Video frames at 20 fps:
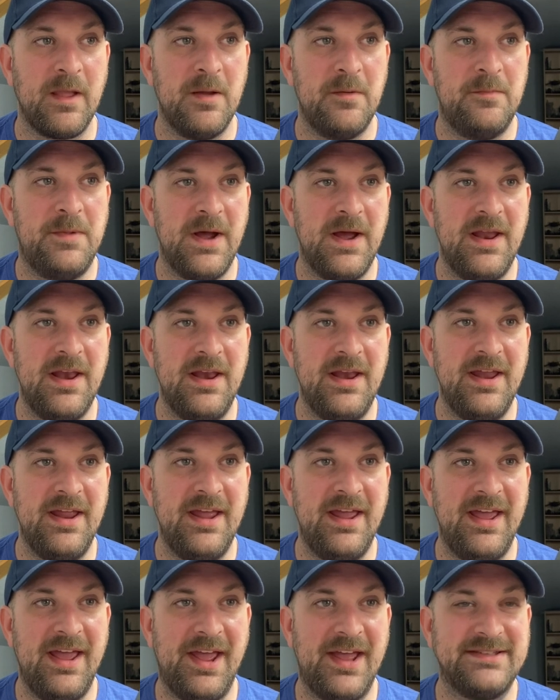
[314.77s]
but
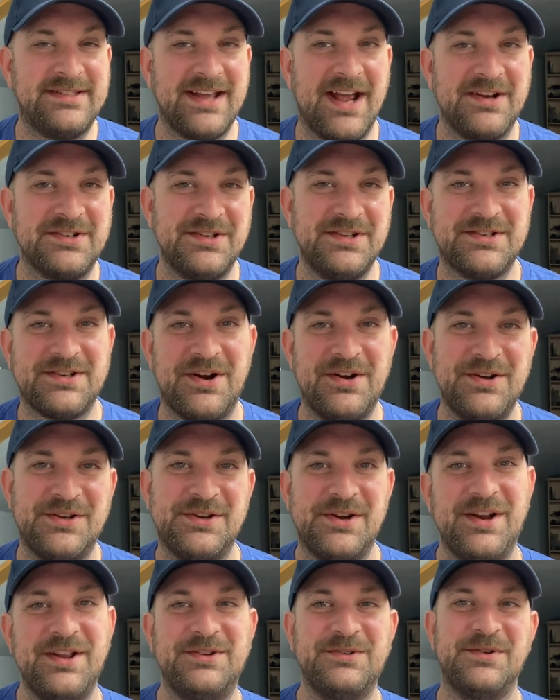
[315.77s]
it's actually starting to
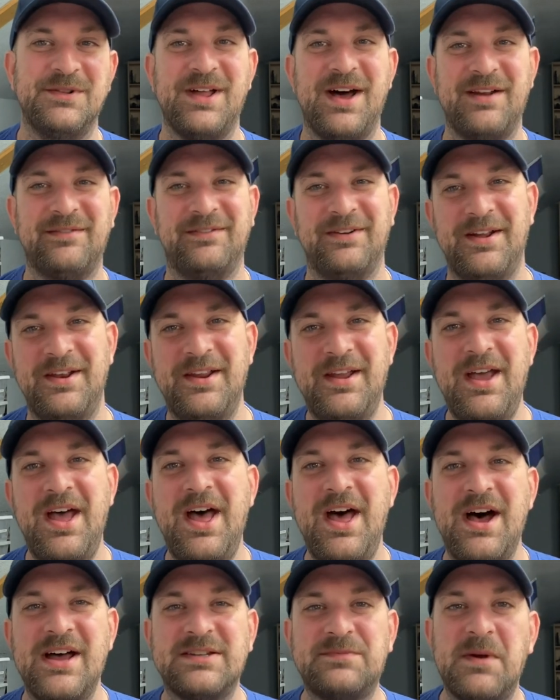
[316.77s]
turn into a lot of fun,
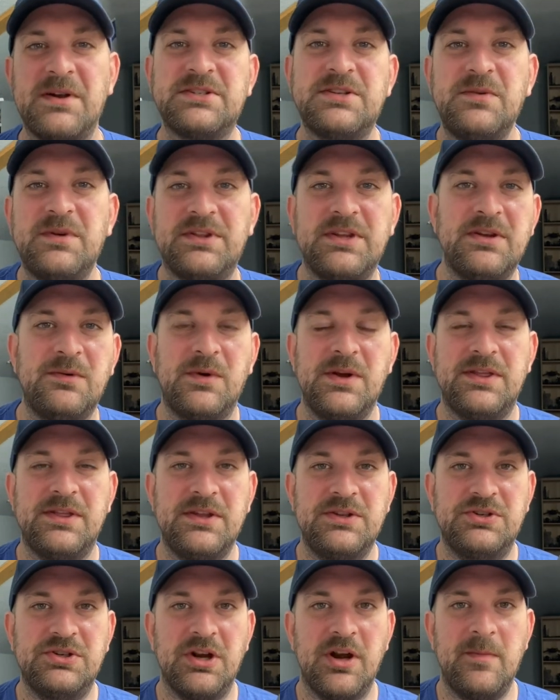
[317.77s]
especially with the, with
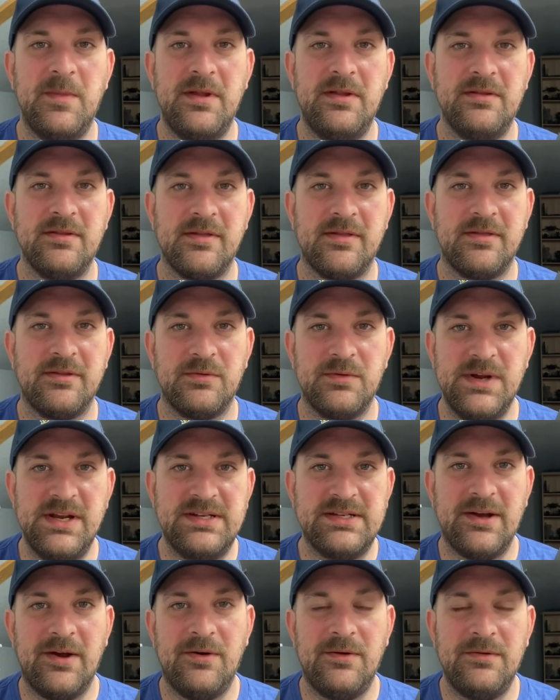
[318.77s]
the German three
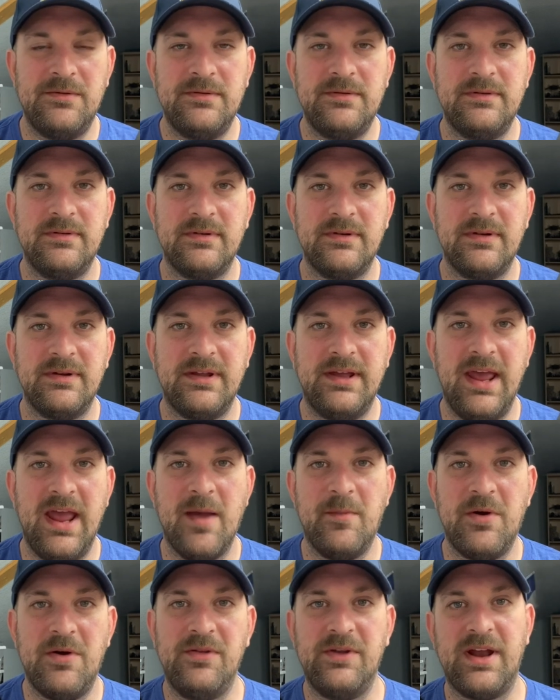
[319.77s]
tone
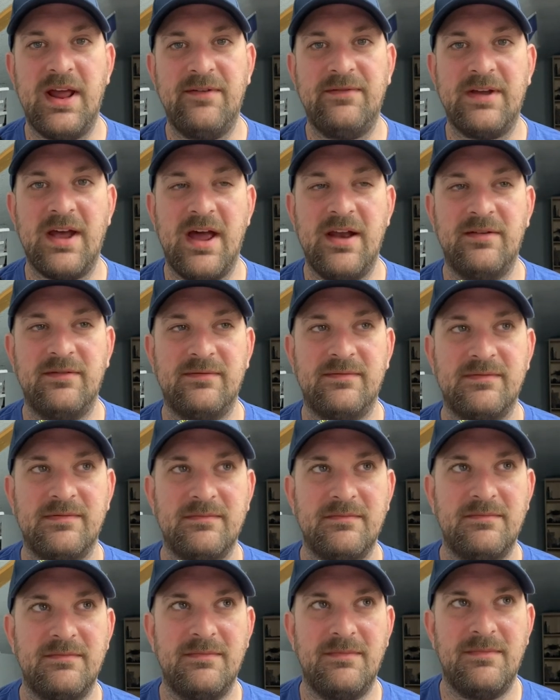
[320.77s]
camo that I've kind of
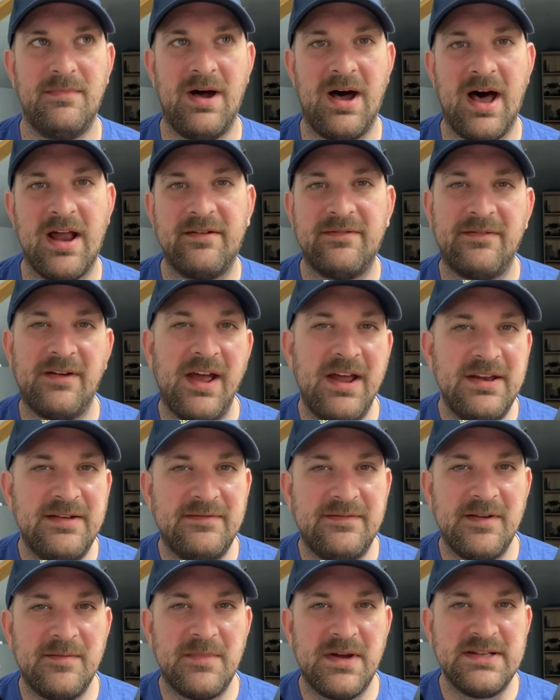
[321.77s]
modified to
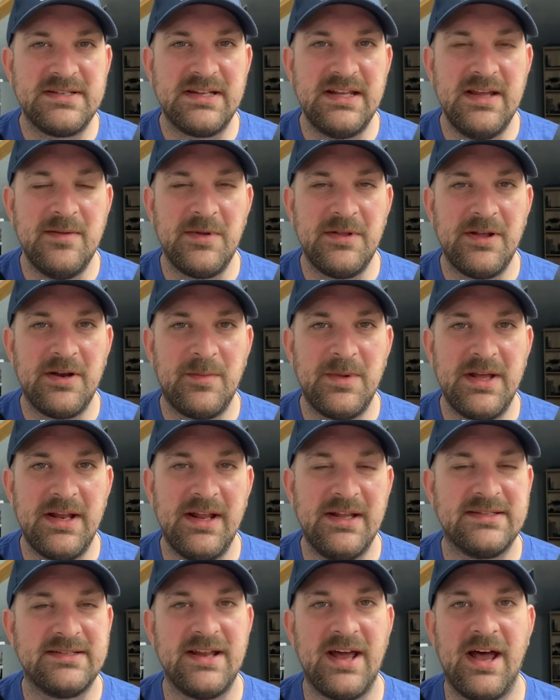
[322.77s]
fit my scheme a little bit.
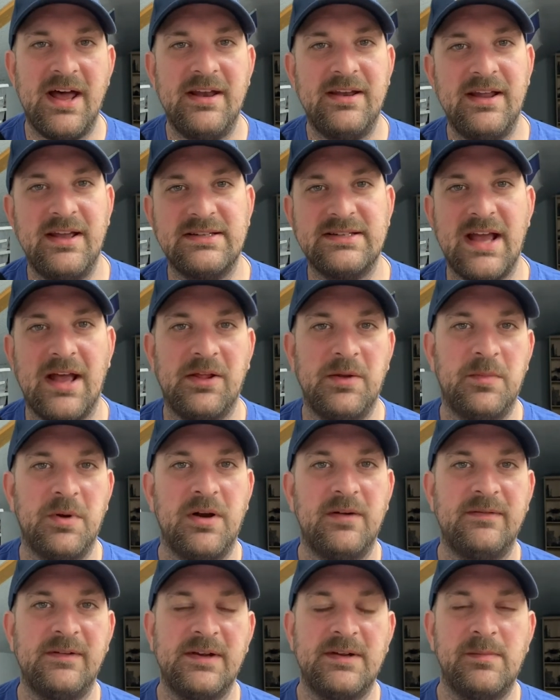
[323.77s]
It's not exactly
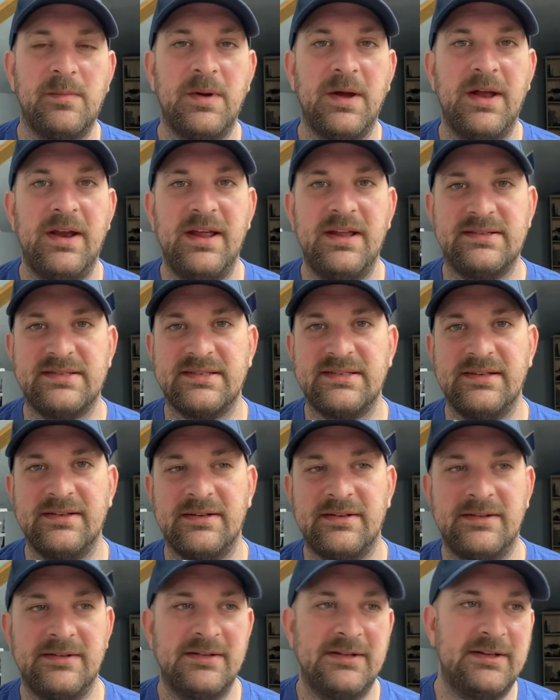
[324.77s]
perfect, but it's
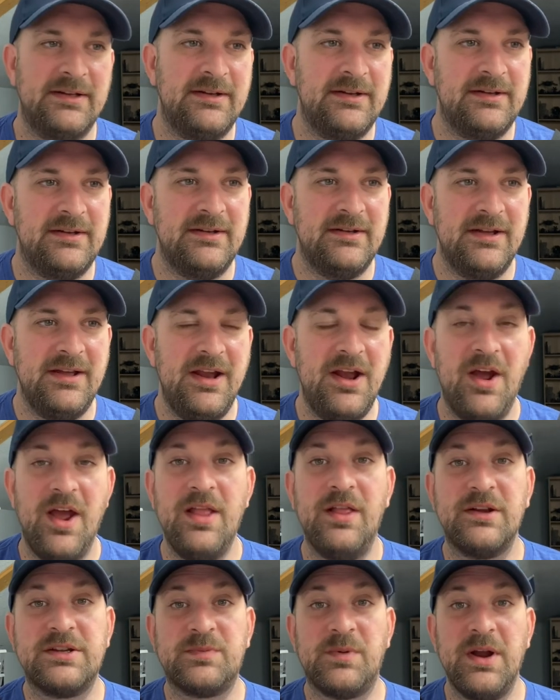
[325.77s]
still, you know, it
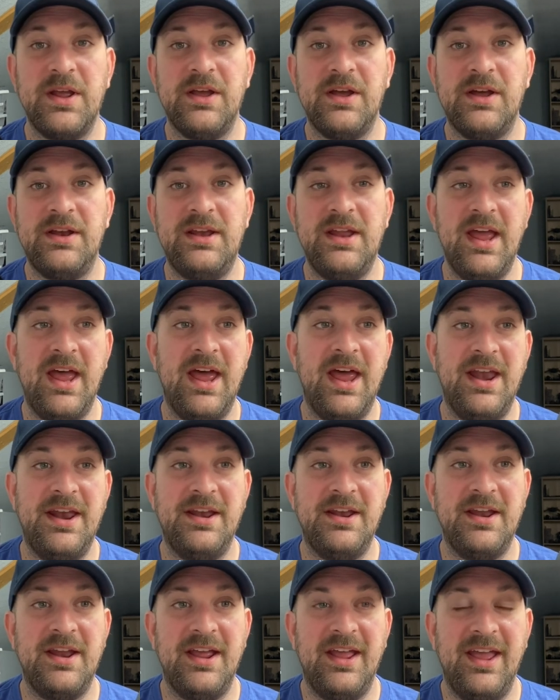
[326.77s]
looks pretty good
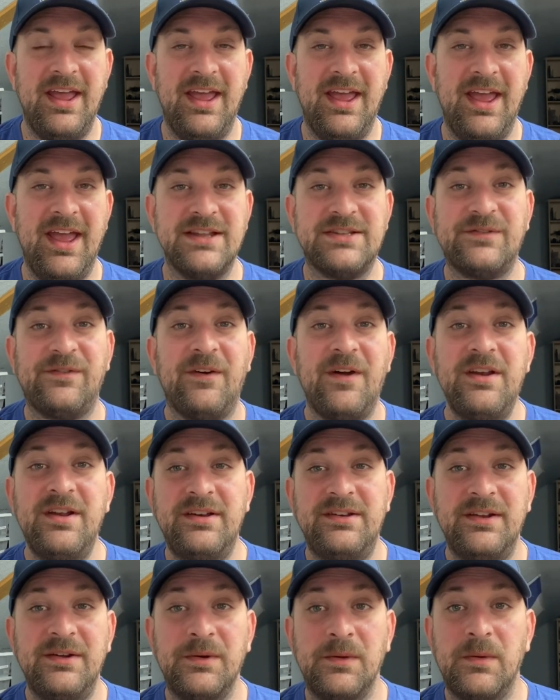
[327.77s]
and it's fun to
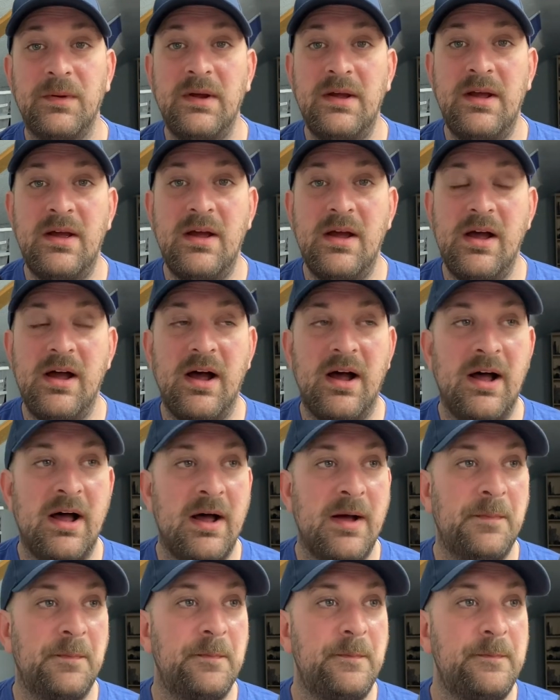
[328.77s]
do.
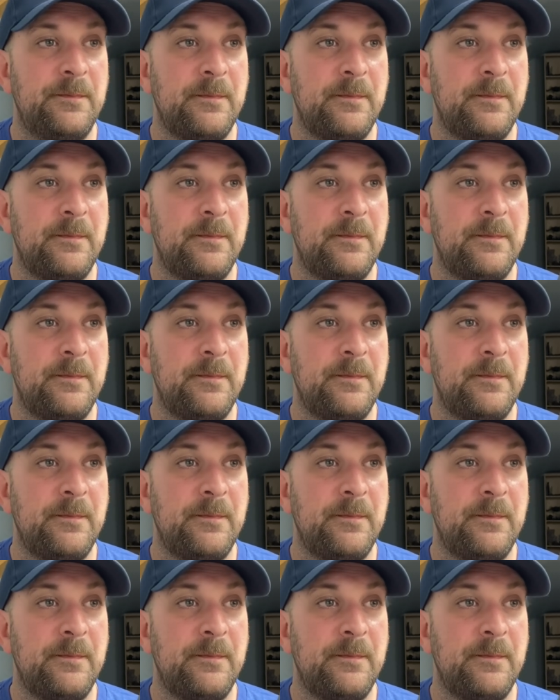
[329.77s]
Um,